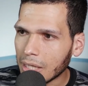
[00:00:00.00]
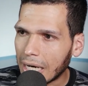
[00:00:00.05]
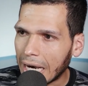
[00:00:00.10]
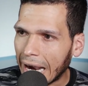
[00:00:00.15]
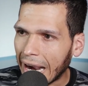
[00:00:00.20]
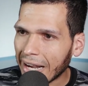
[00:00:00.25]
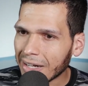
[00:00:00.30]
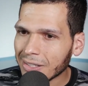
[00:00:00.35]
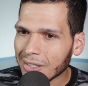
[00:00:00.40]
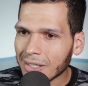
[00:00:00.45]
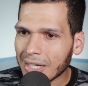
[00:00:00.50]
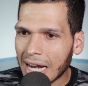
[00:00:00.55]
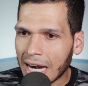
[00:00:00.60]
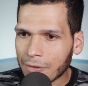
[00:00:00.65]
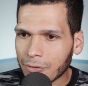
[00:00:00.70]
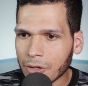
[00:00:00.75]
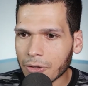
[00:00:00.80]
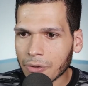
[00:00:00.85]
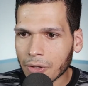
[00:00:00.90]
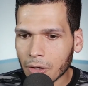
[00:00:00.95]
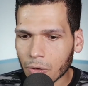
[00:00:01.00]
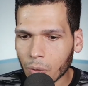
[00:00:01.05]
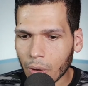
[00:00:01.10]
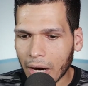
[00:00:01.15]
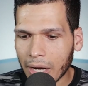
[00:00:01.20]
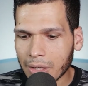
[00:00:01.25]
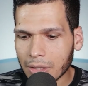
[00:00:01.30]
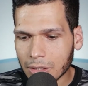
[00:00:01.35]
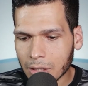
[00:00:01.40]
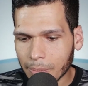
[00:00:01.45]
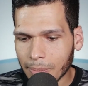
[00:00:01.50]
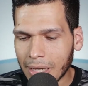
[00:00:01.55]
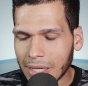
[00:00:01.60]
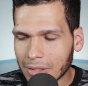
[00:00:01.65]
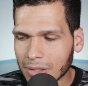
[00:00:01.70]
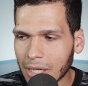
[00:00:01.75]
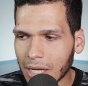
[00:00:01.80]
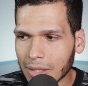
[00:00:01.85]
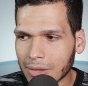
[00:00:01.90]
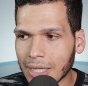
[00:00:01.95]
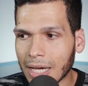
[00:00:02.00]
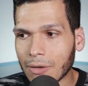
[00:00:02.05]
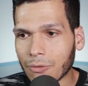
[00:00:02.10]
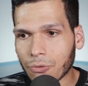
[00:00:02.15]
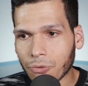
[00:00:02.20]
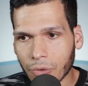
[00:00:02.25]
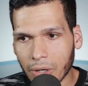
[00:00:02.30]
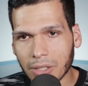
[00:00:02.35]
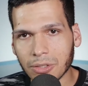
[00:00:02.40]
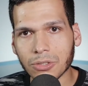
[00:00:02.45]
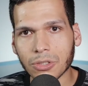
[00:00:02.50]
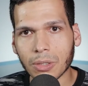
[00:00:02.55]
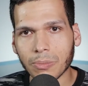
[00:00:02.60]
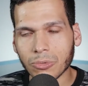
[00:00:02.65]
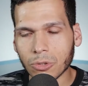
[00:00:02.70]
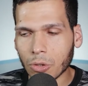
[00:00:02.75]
I did everything right to maintain that friendship,